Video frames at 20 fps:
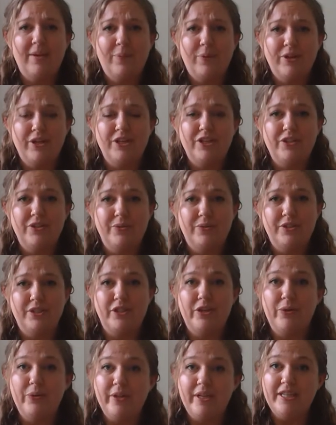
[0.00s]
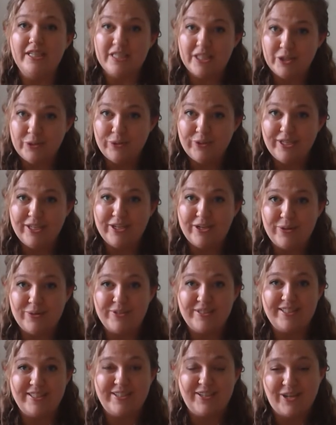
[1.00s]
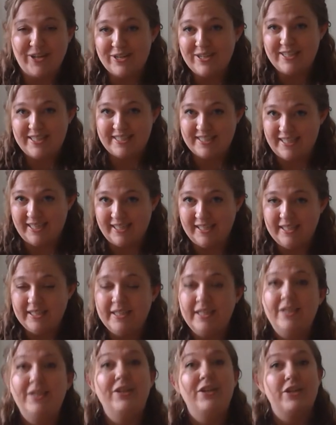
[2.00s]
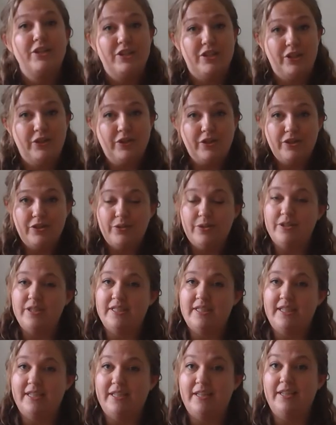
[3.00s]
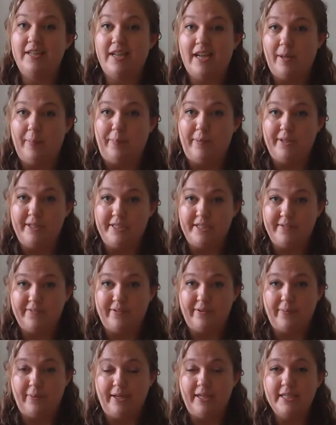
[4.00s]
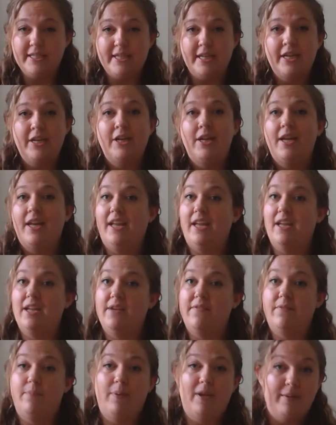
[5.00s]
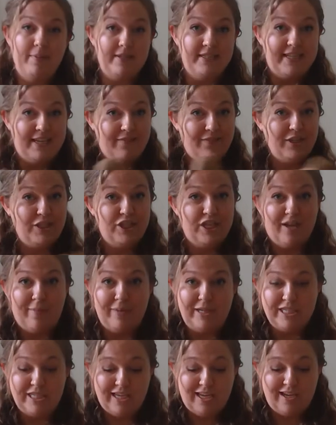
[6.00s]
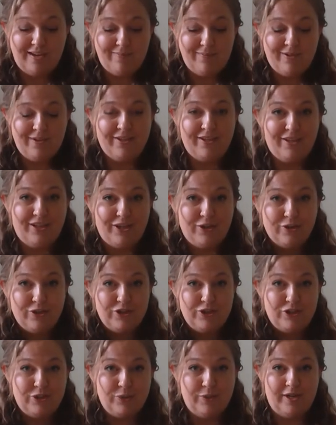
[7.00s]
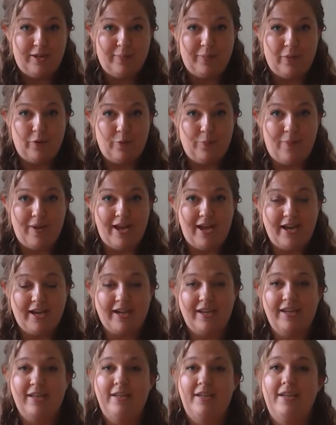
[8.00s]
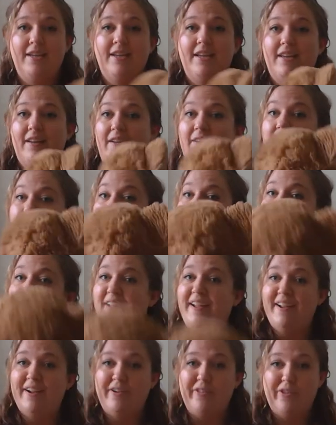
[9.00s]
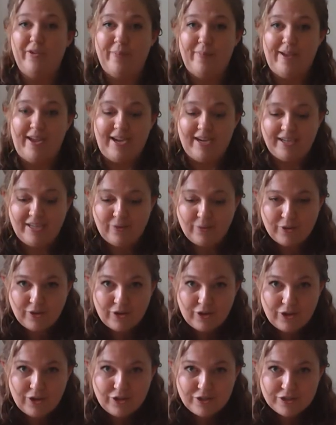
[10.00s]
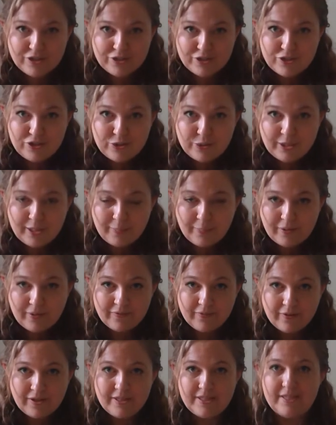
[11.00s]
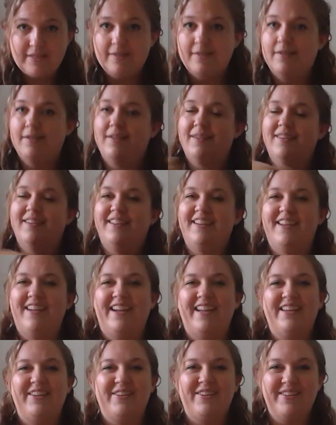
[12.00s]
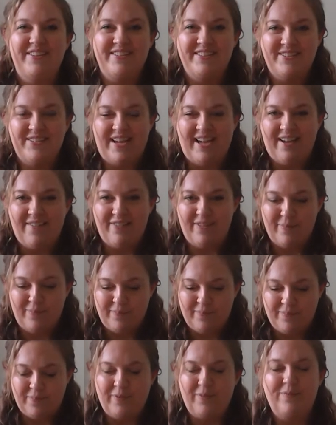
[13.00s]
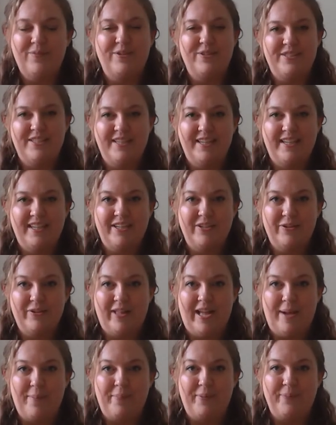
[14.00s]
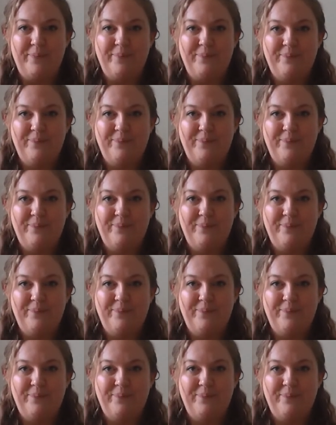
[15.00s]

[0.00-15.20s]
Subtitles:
We're going to do slowly, slowly goes the garden snail. So you can do this tickle a couple of different ways. If baby's having tummy time, you can do it up their back. If they're lying on their back, you can also do it up their front. And you can also have them when they're sitting in your lap.